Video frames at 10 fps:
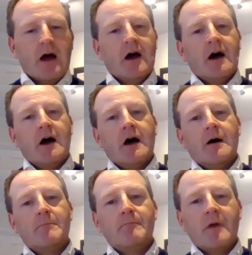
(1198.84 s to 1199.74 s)

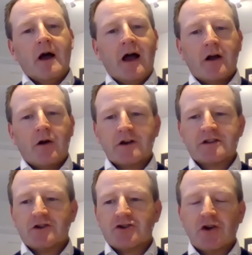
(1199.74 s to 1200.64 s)
A quick
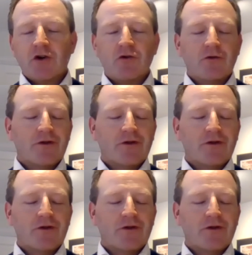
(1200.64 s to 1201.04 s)
search on Google